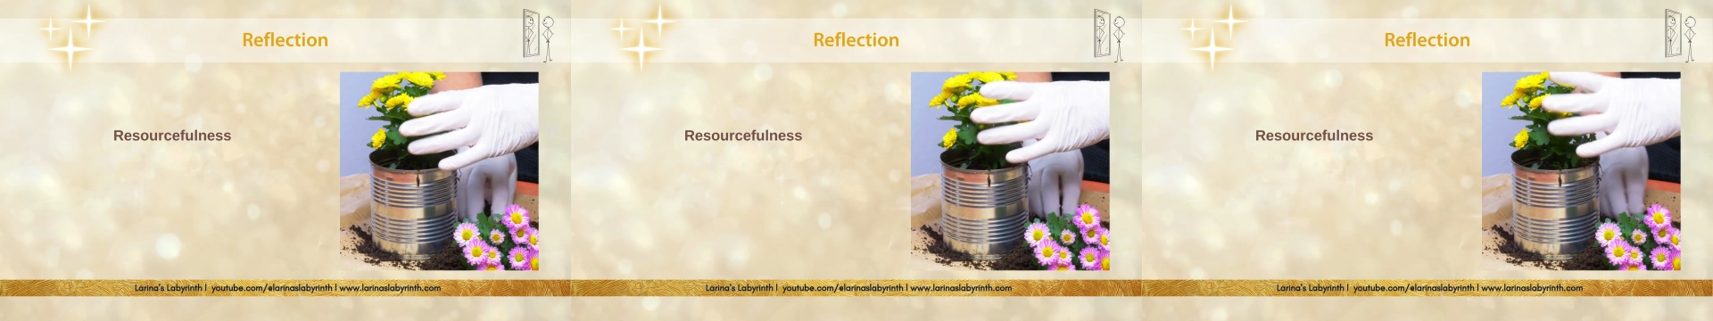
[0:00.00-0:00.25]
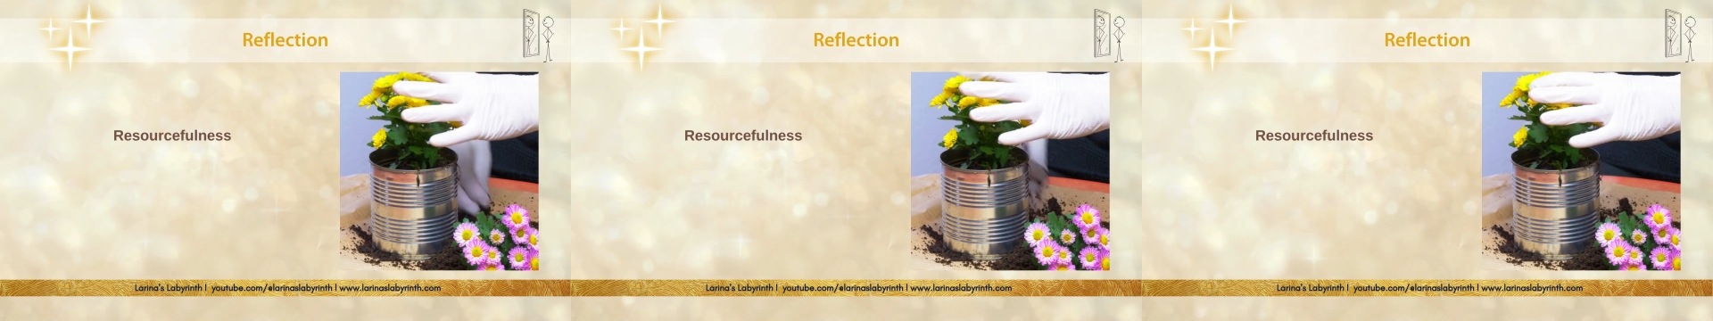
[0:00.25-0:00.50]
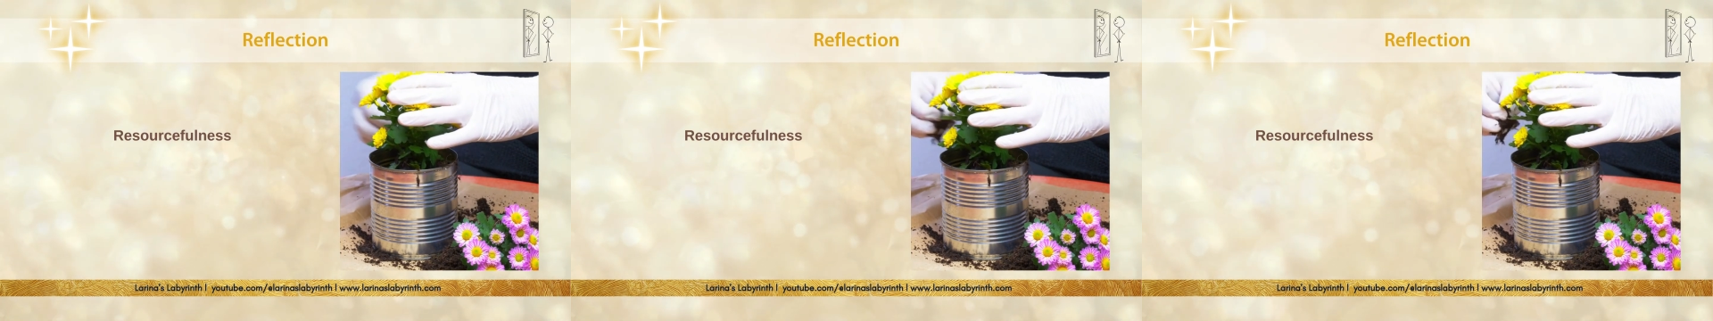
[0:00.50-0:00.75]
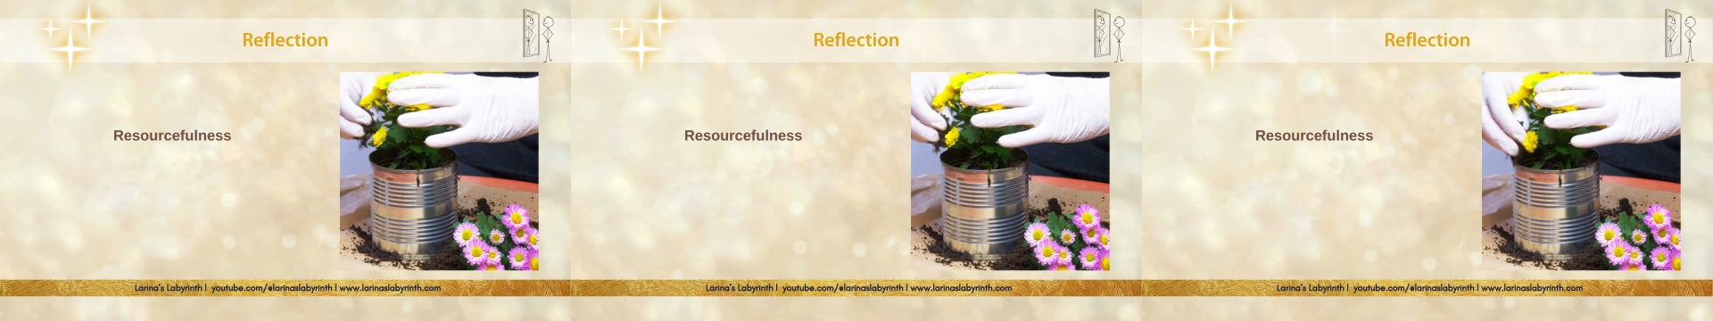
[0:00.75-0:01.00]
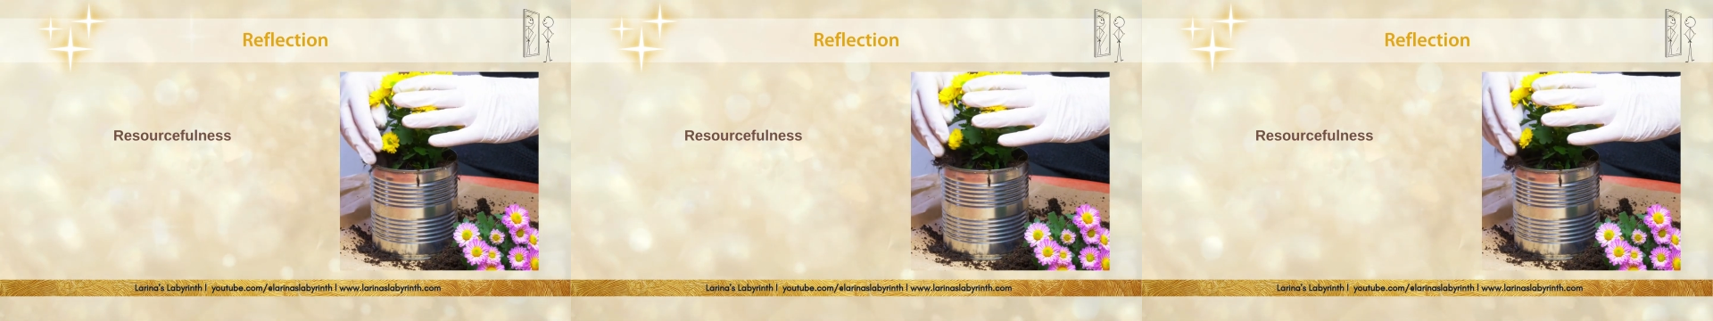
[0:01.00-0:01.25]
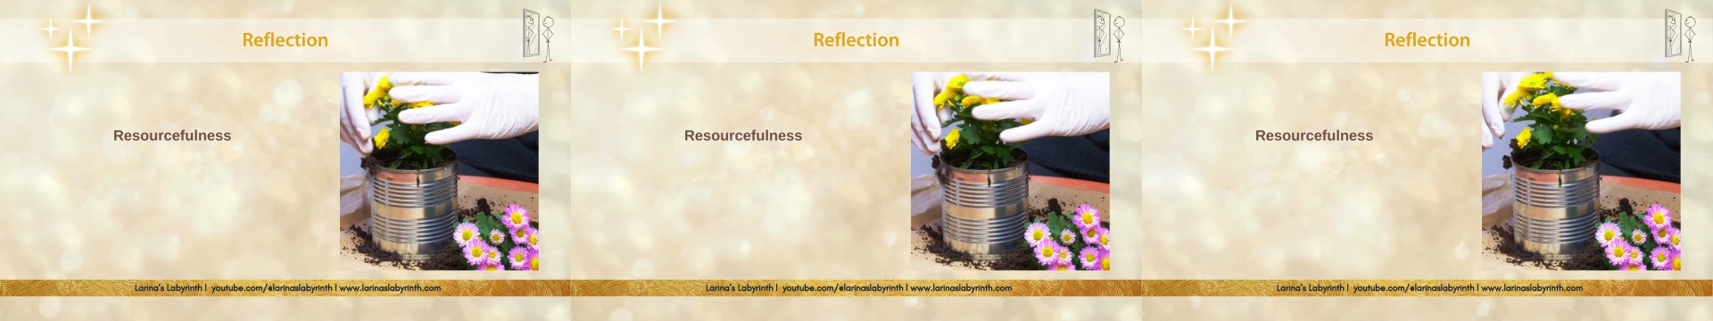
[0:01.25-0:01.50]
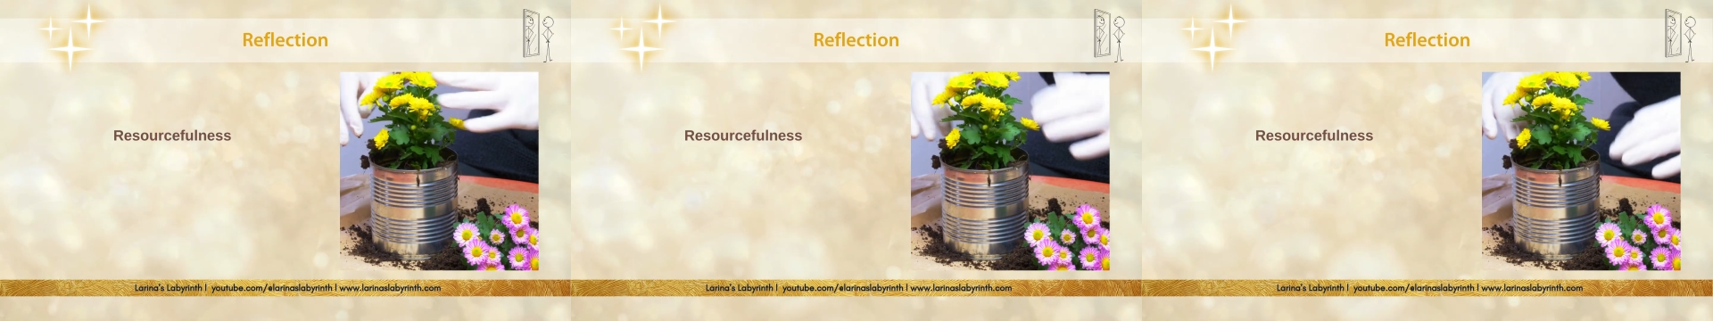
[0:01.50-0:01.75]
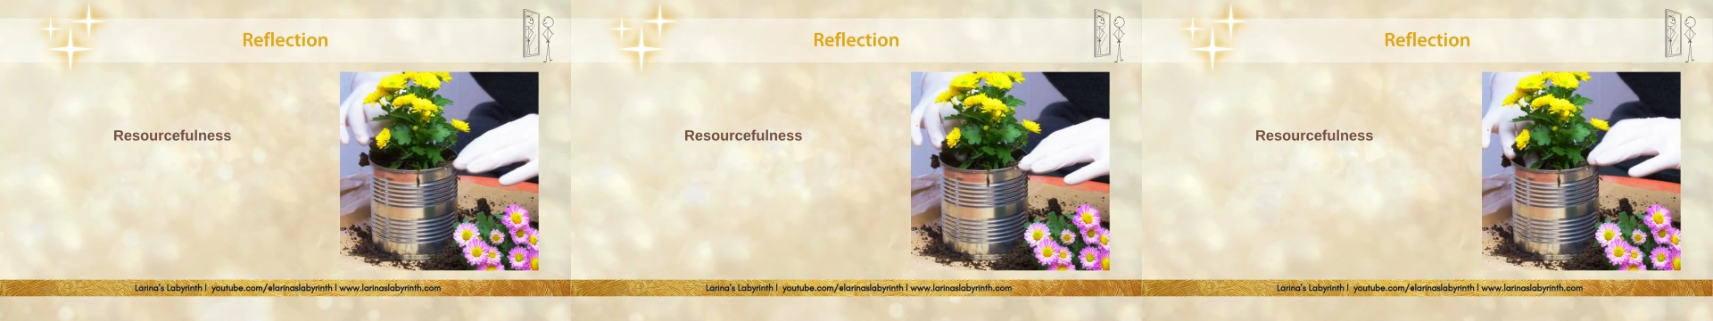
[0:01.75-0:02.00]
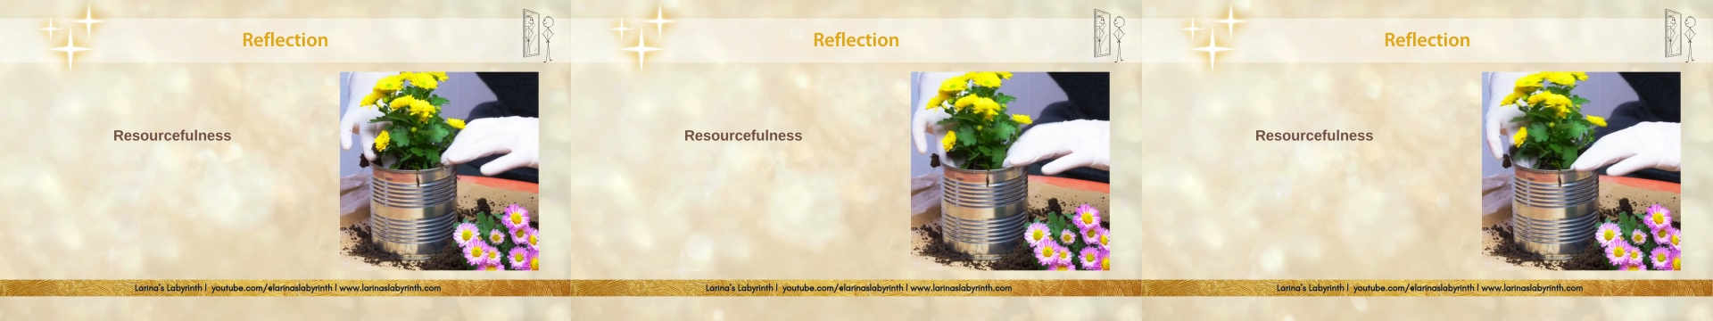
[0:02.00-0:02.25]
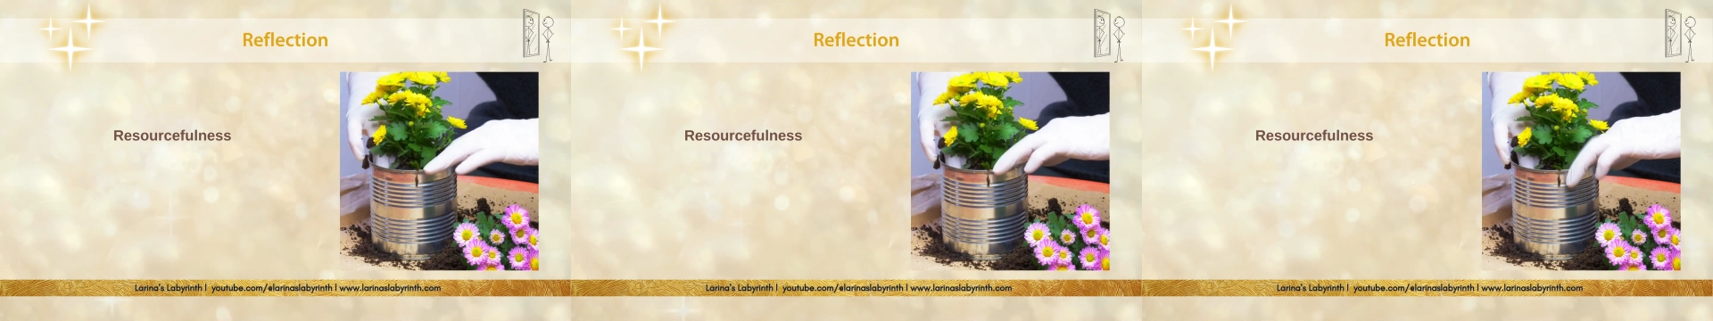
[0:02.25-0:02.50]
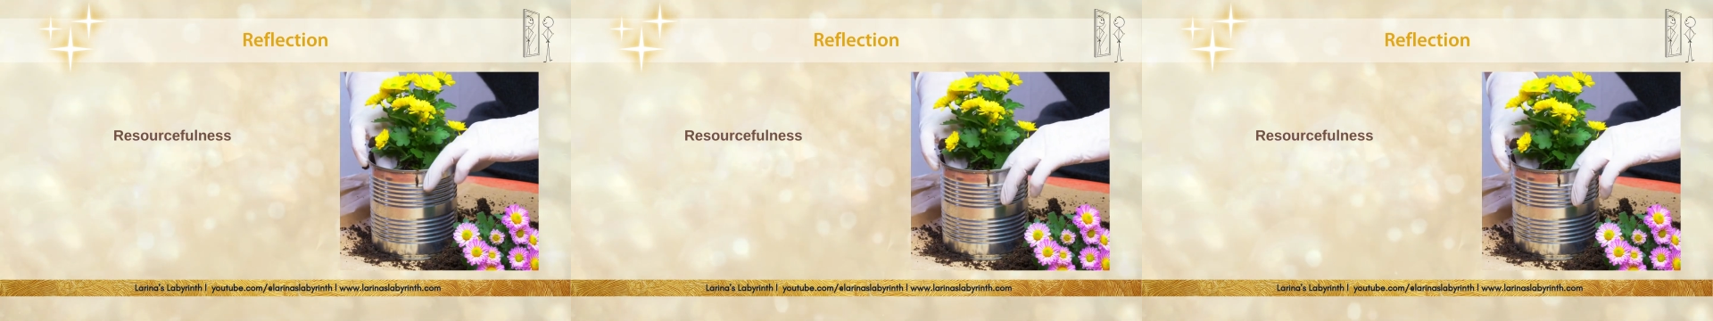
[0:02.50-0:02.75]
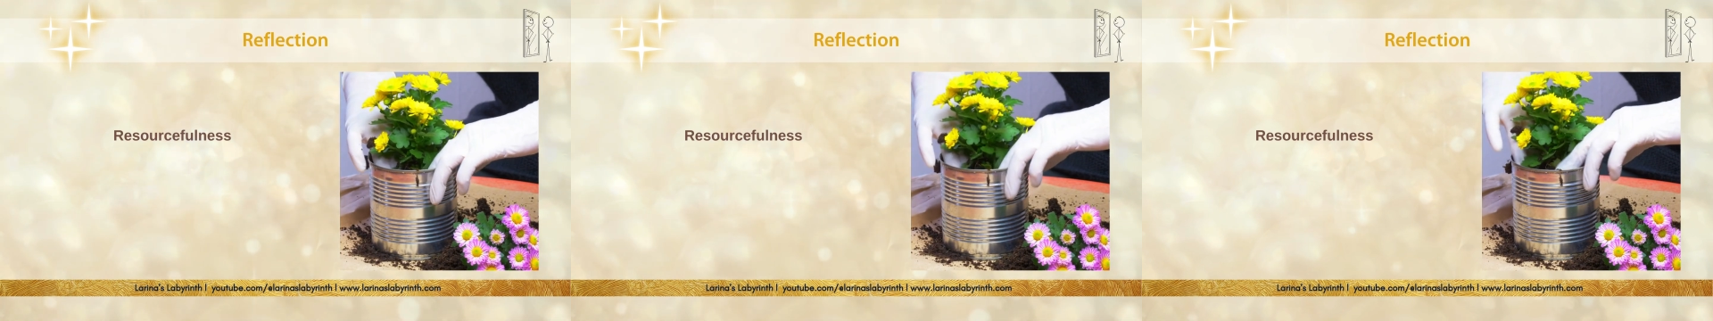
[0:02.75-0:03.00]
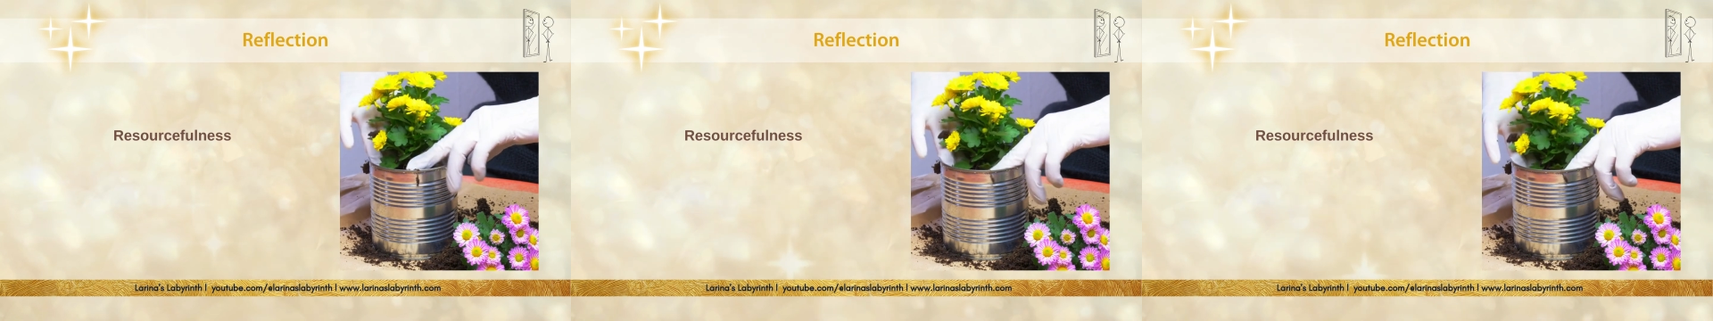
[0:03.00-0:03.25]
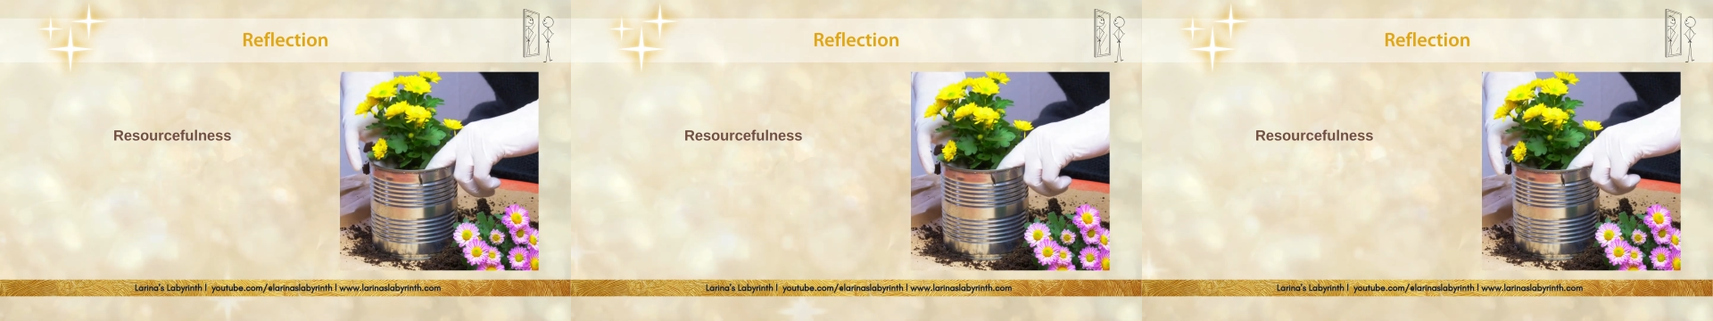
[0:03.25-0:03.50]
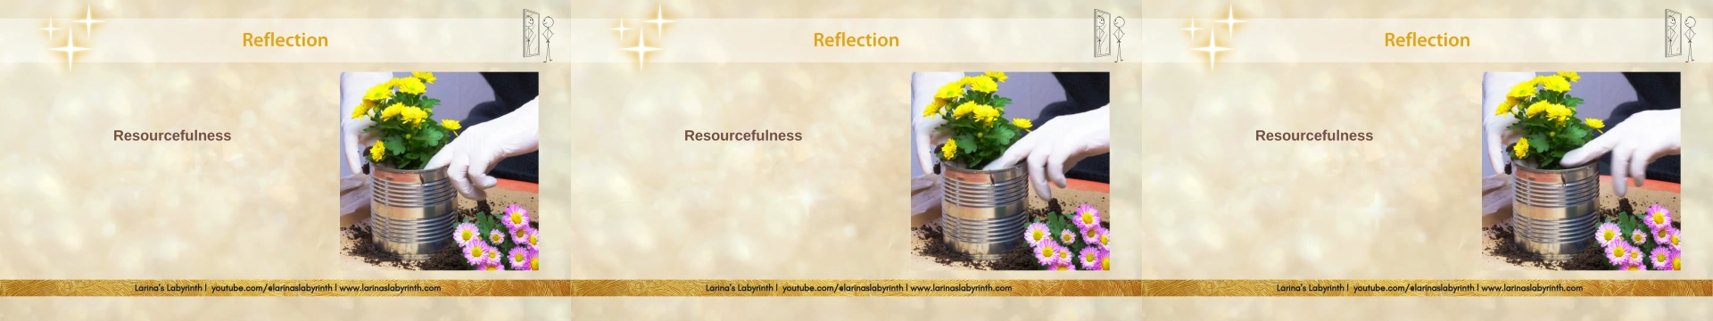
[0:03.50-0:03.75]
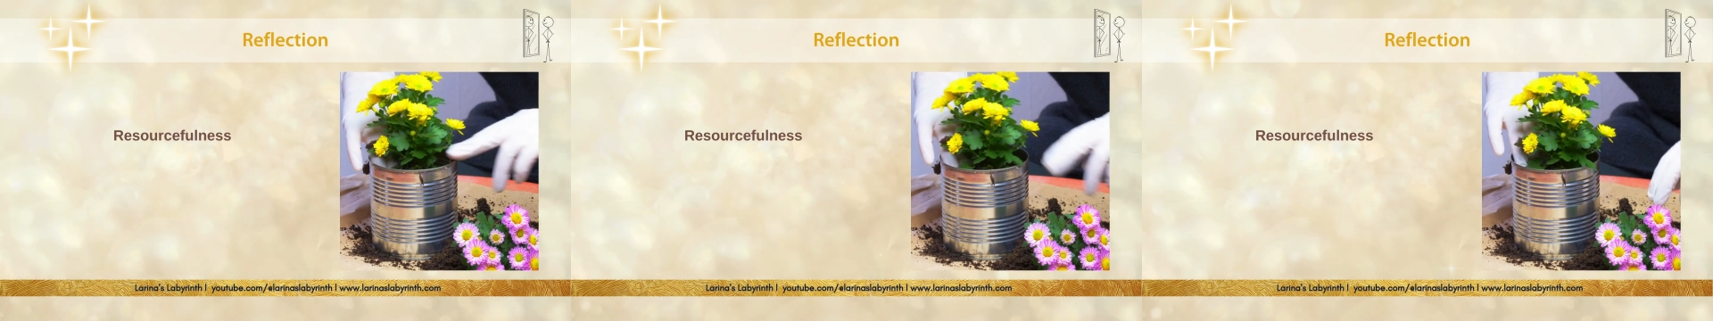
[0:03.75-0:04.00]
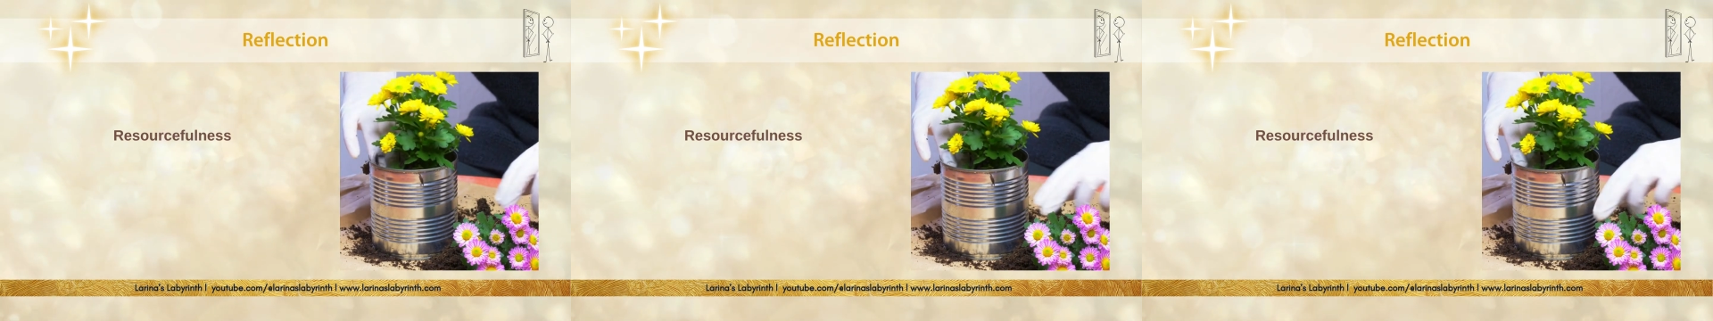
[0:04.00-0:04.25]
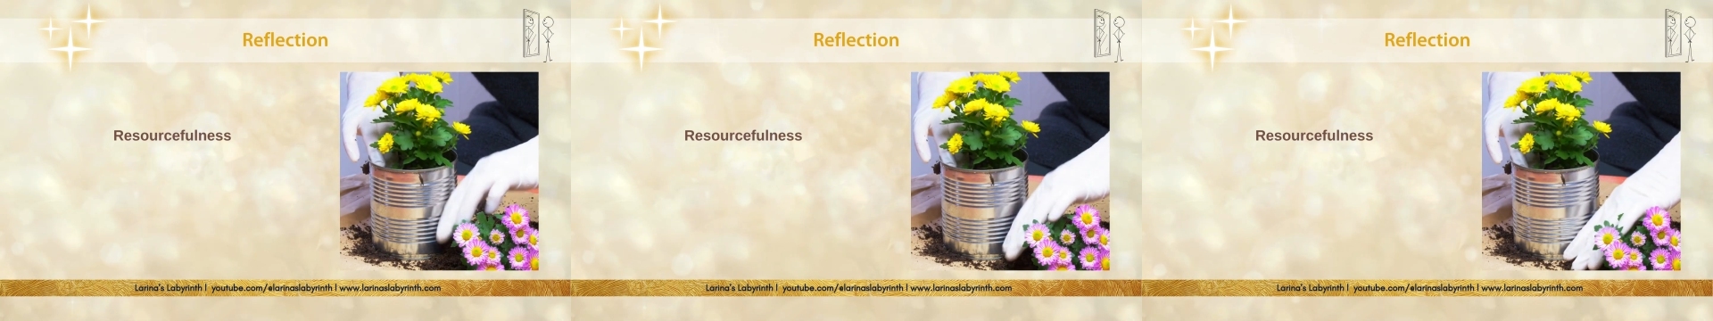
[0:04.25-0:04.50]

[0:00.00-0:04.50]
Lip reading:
Nobody's mouth can be seen.